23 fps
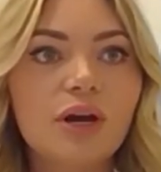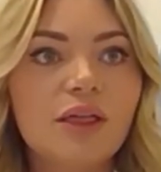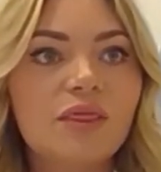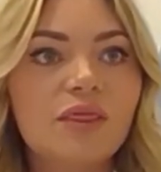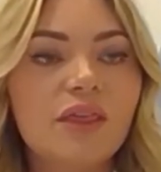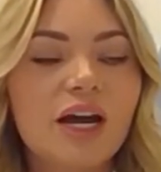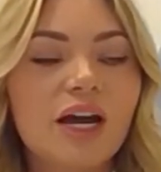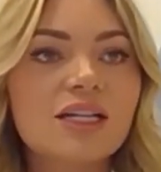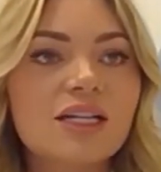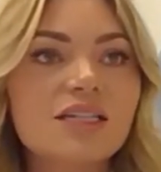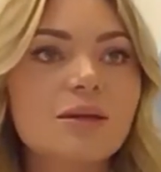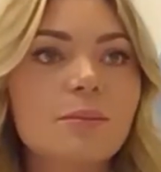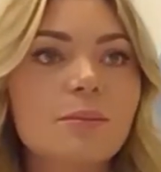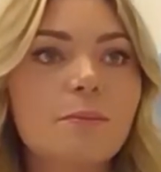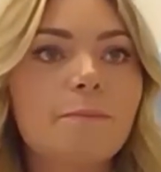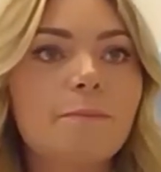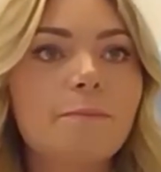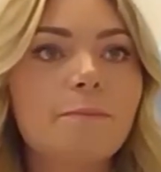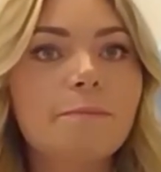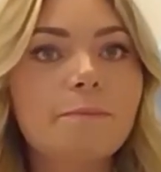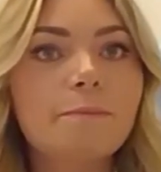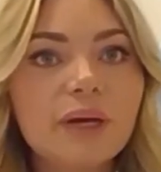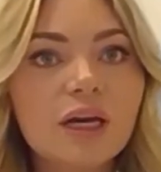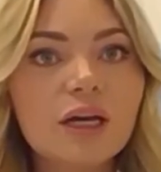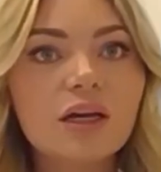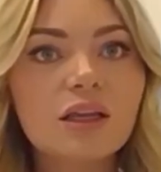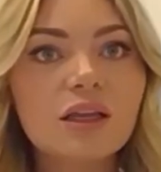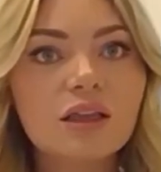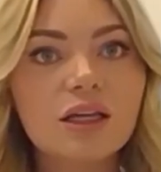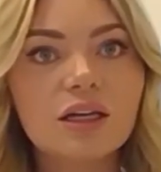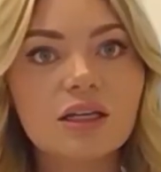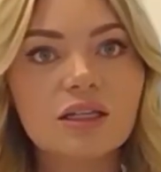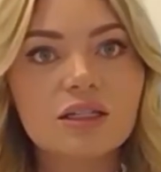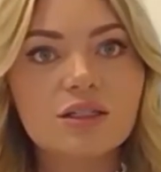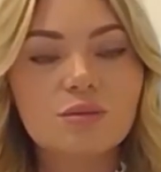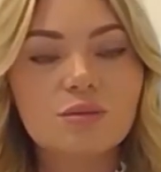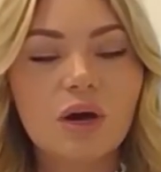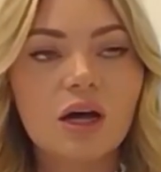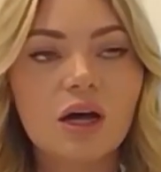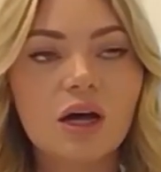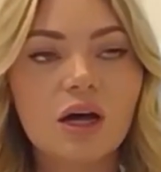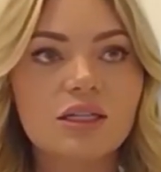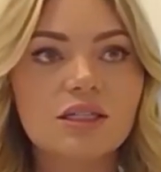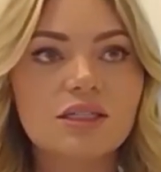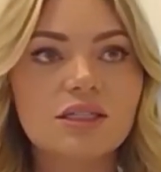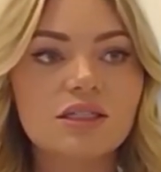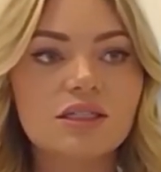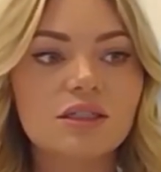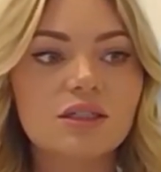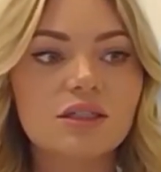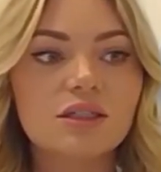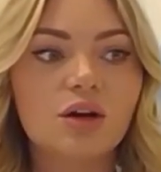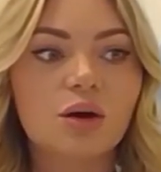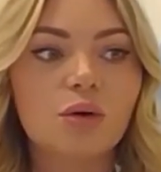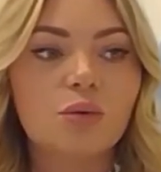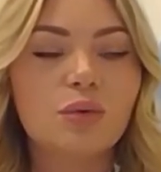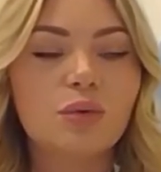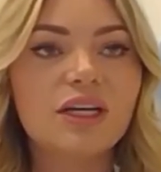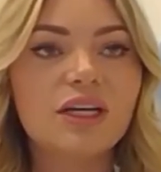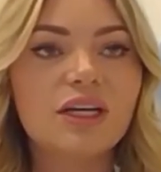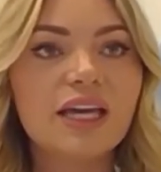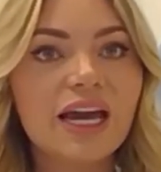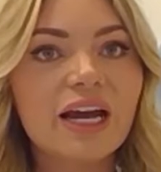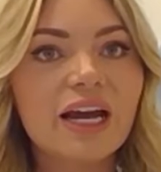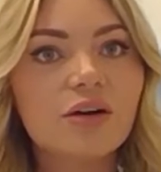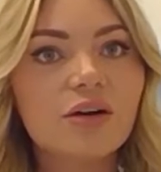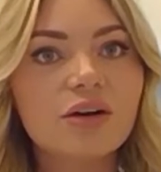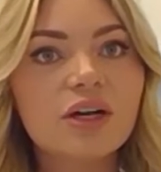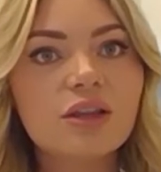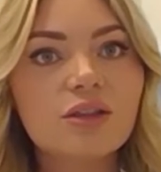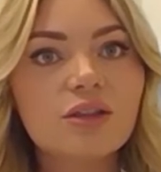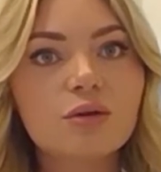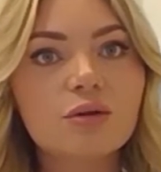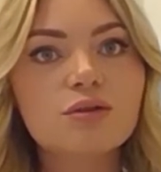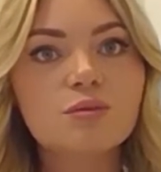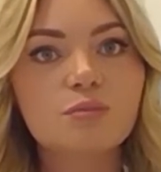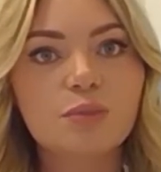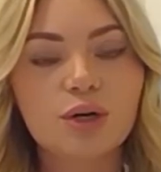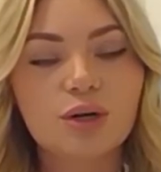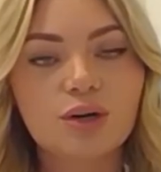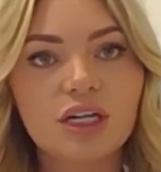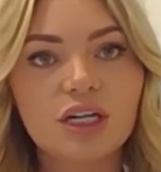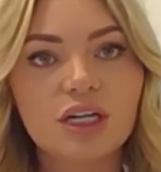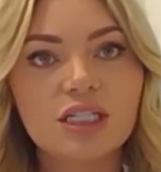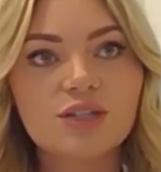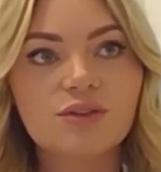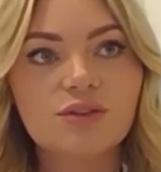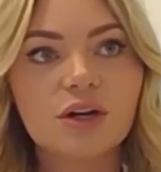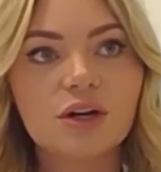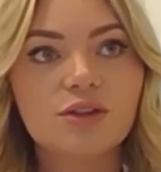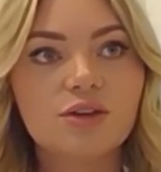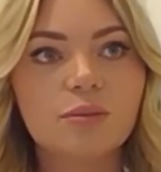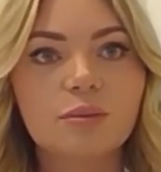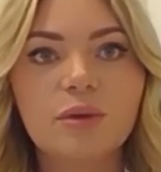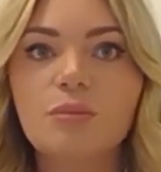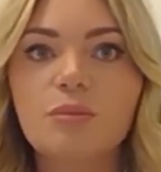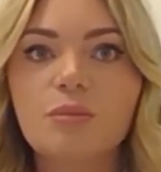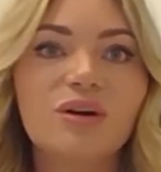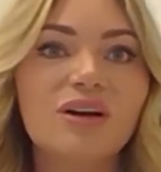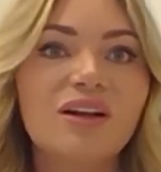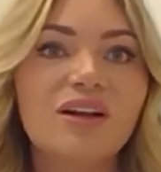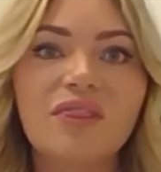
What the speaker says: And that's a big thing as well, is, we carry those burdens for other people.